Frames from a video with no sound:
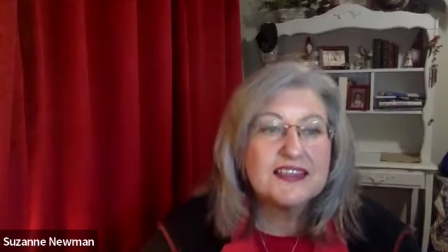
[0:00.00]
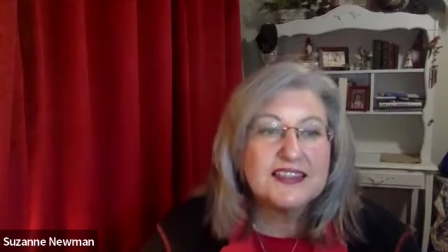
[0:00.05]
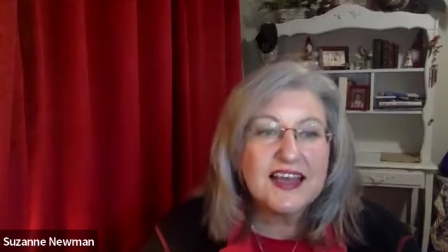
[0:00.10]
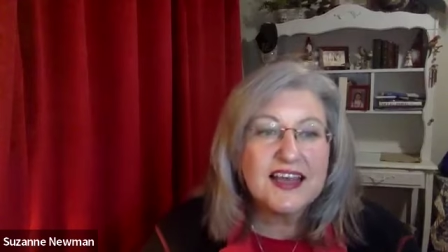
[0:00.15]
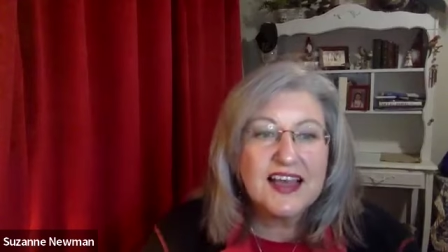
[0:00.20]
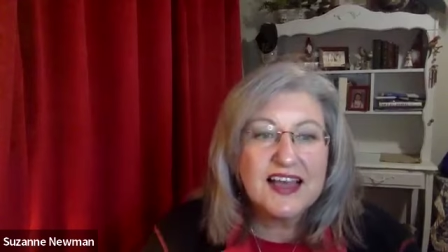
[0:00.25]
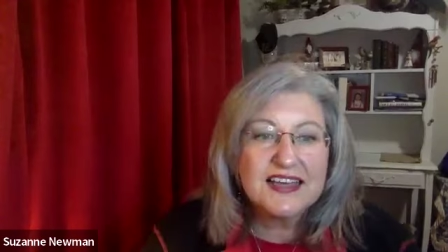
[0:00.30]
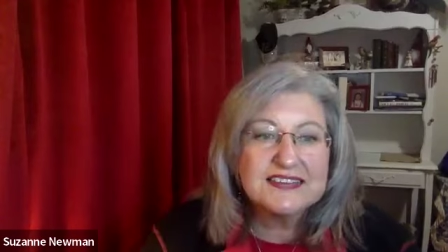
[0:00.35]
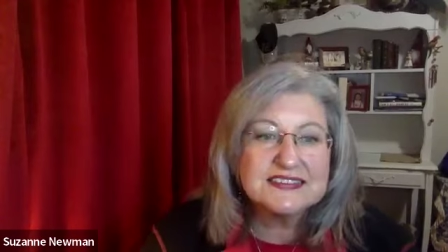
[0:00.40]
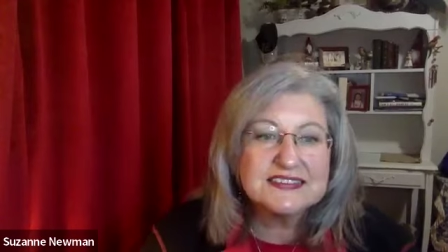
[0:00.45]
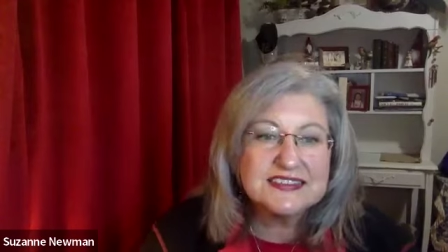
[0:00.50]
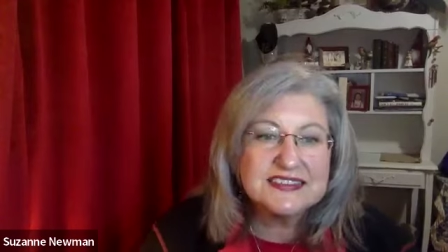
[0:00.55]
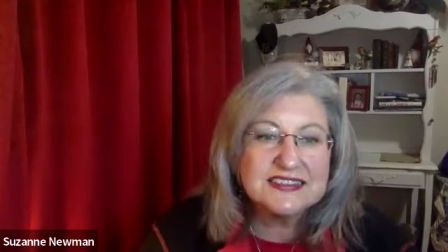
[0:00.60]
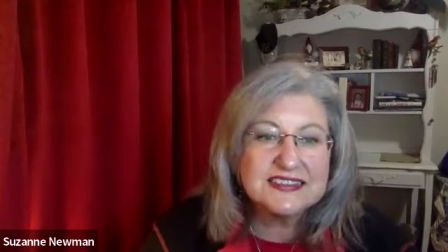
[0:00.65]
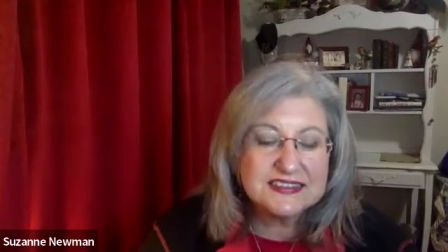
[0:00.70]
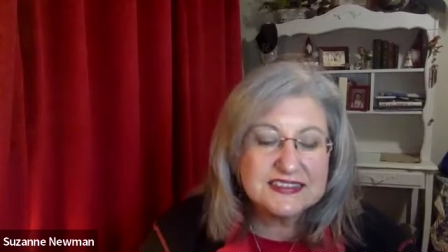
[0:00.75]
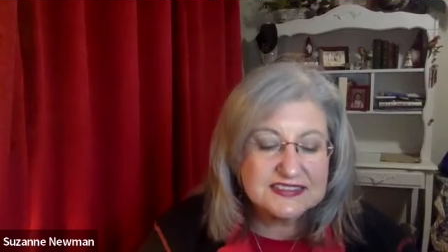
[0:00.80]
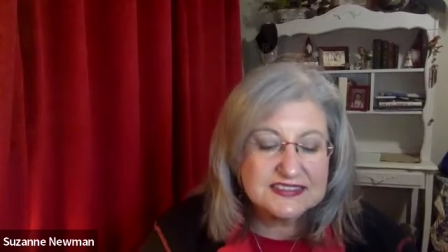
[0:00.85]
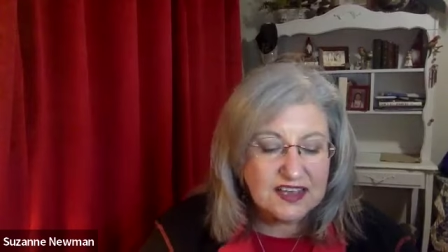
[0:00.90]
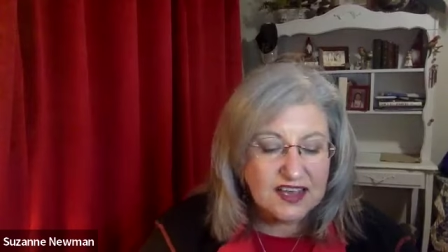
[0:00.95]
the
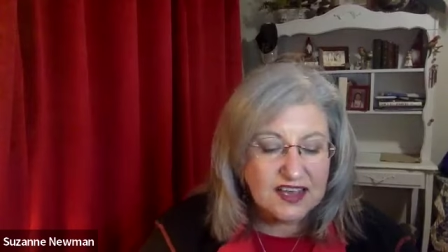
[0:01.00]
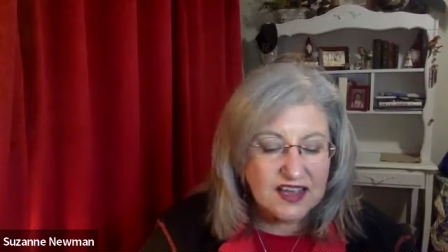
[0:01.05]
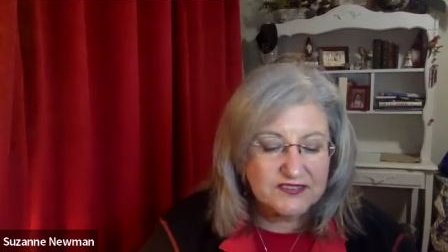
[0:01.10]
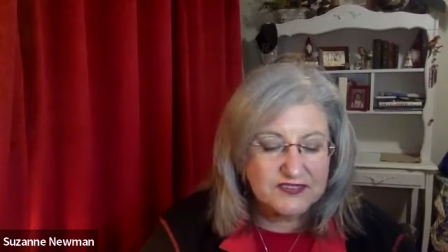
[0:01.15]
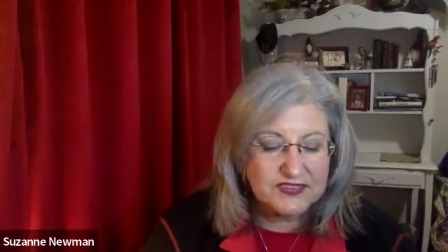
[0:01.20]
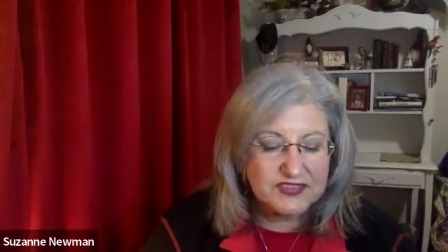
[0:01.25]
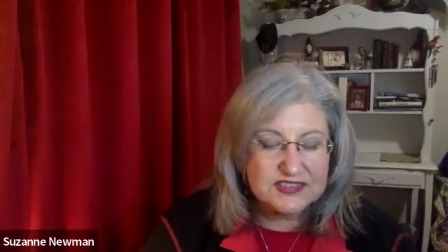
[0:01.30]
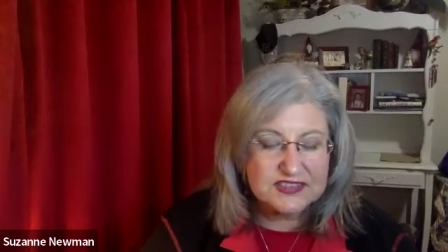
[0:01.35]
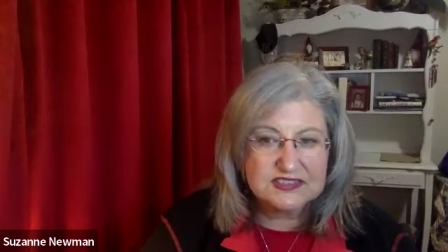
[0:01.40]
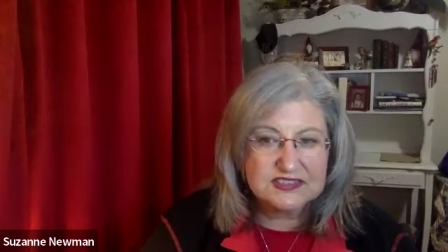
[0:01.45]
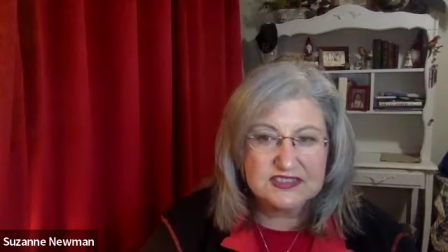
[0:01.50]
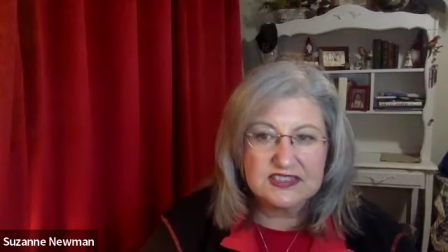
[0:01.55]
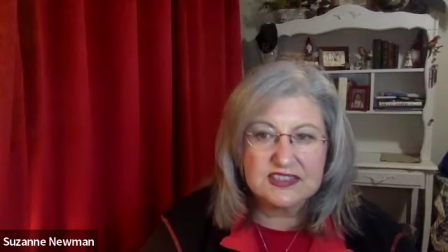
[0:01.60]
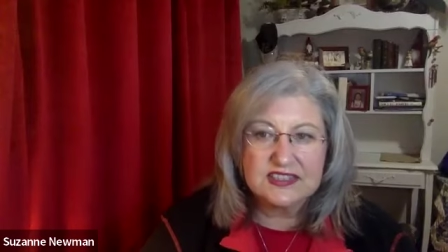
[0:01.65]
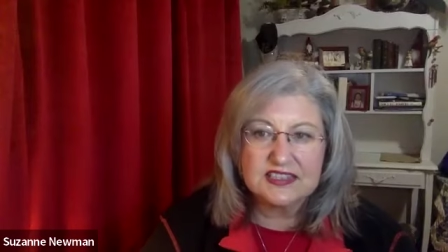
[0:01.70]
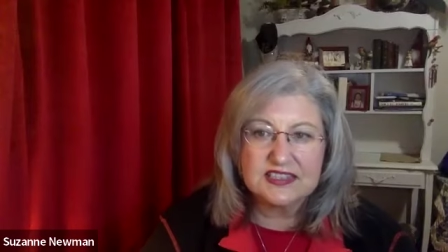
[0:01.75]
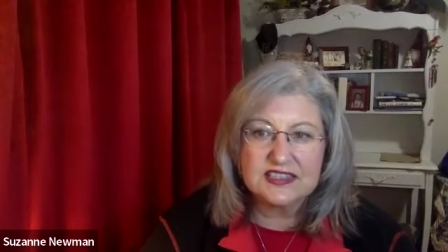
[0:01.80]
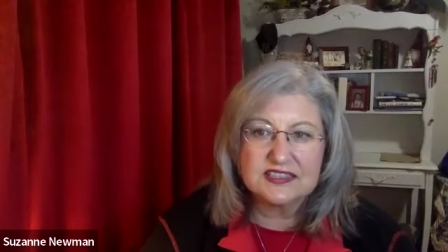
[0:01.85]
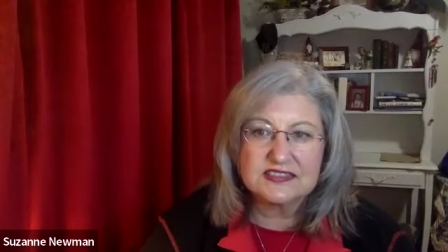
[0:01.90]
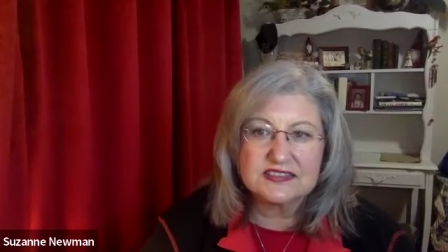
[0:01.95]
idea is
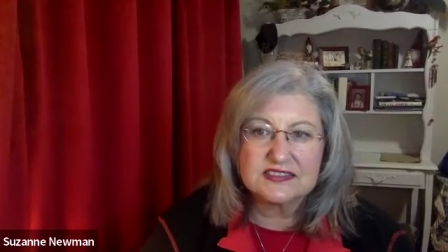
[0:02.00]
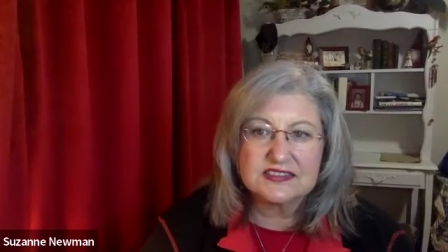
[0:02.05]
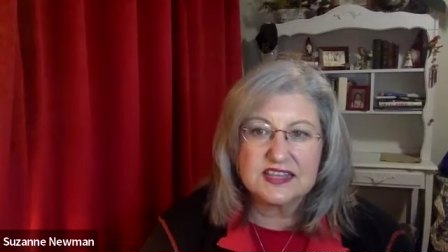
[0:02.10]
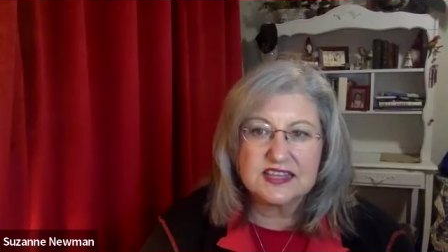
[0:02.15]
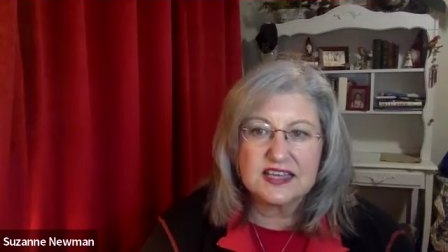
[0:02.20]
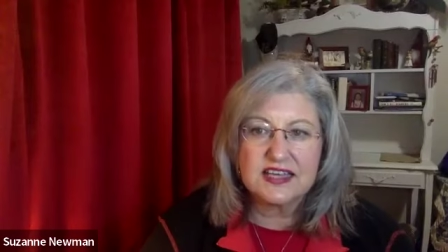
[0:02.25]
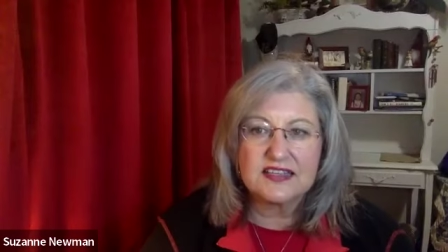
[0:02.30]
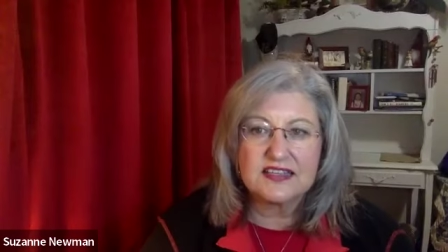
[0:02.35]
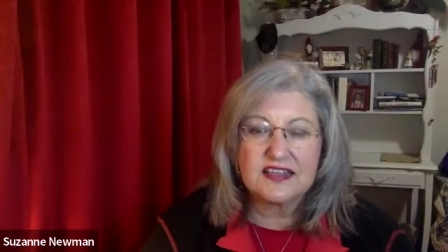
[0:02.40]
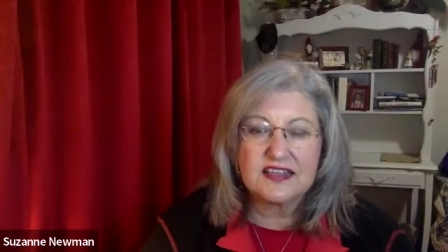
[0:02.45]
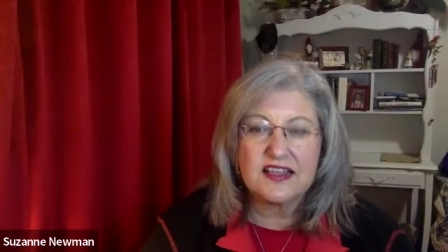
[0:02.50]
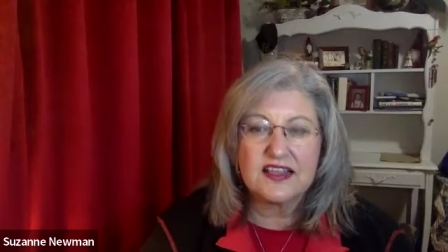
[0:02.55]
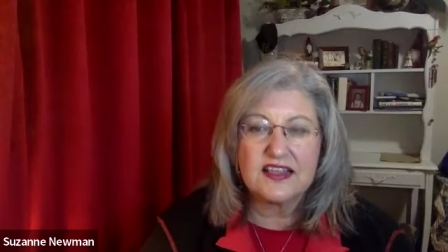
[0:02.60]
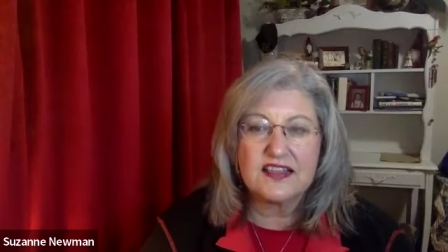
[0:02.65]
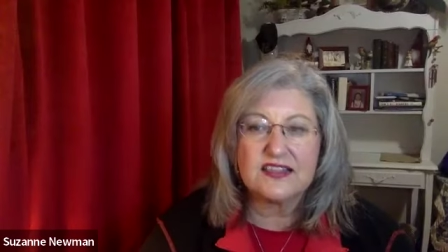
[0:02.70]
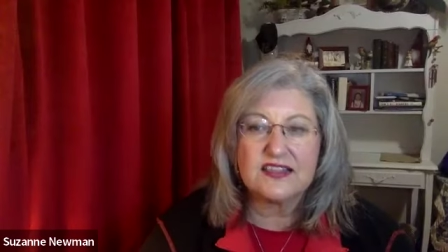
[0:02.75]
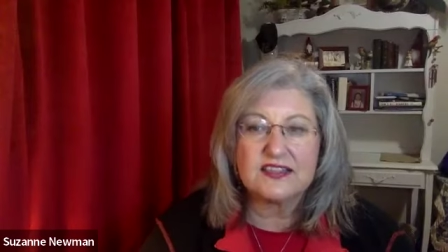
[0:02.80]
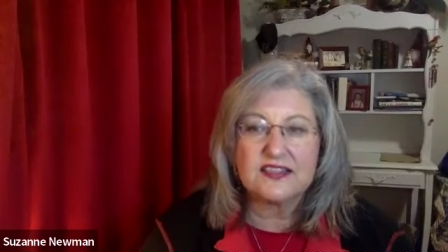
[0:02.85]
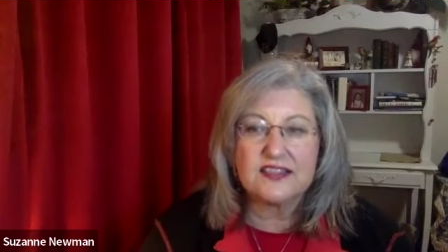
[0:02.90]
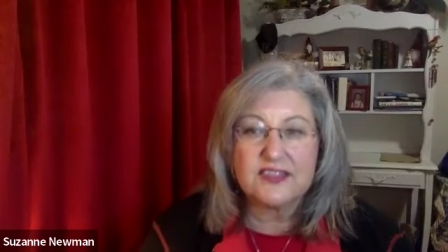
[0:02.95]
obviously is that
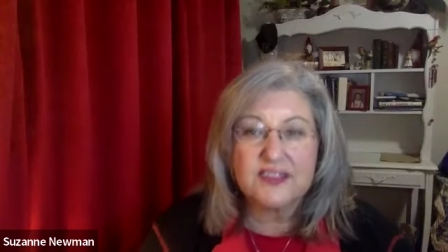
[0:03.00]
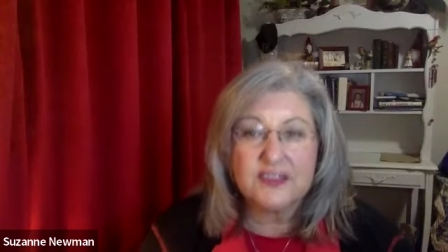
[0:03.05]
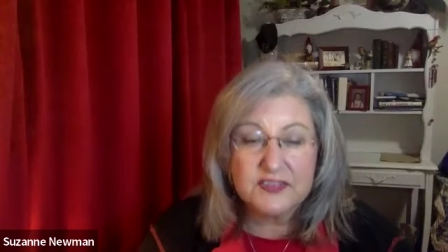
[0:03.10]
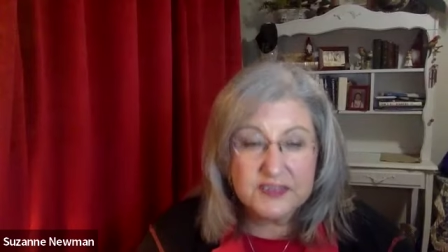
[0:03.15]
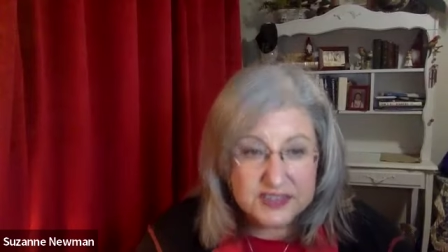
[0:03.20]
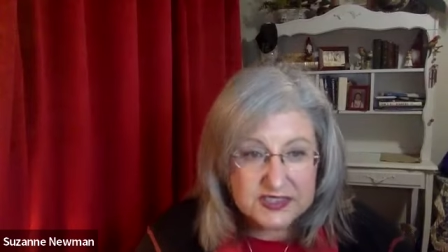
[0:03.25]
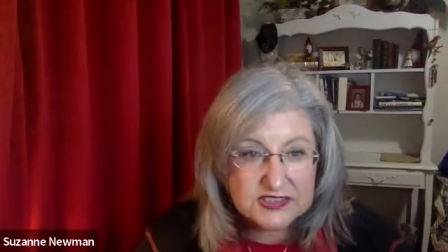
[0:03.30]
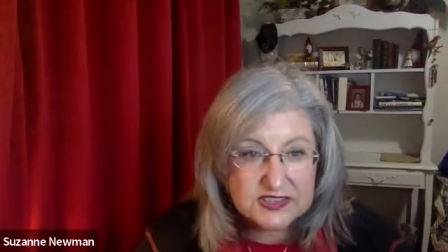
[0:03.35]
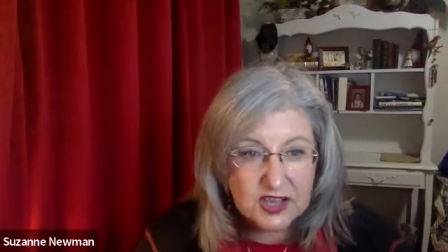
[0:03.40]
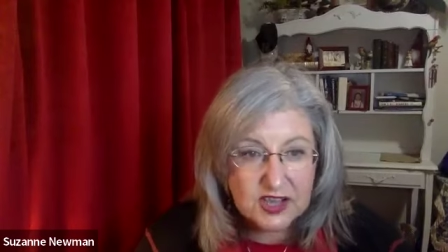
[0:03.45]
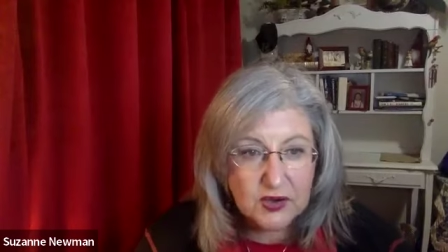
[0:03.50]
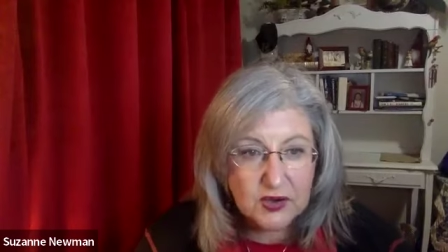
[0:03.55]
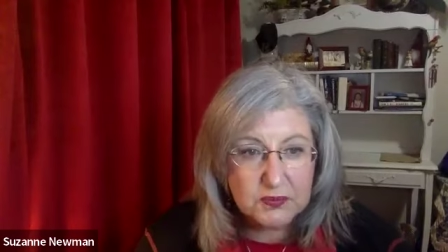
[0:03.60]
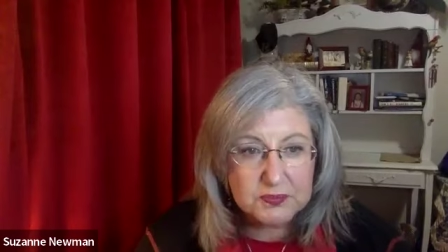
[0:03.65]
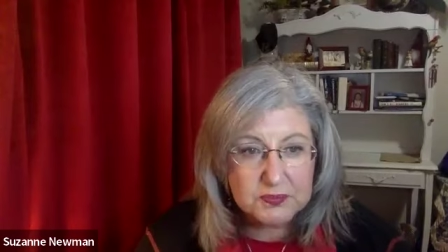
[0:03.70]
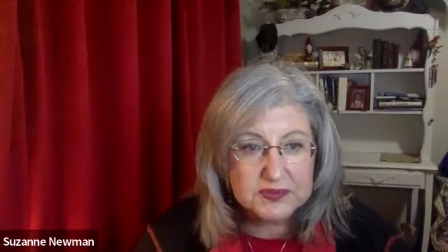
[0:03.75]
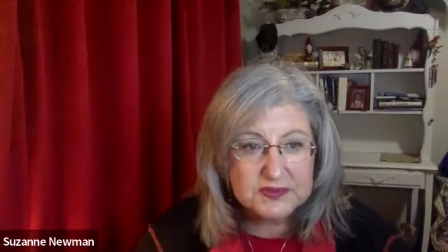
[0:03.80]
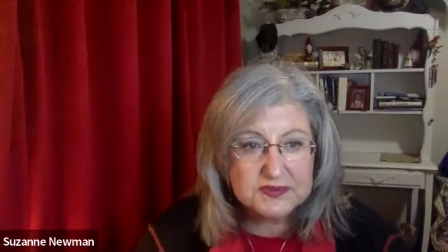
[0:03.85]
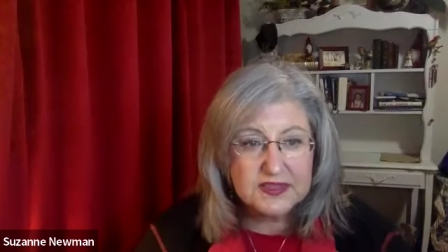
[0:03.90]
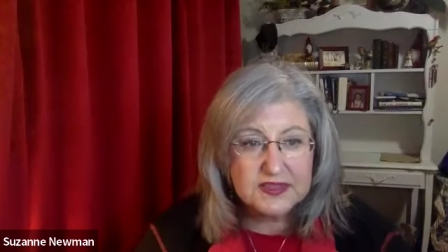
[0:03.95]
there is
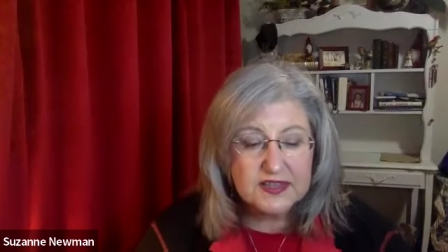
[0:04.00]
hope.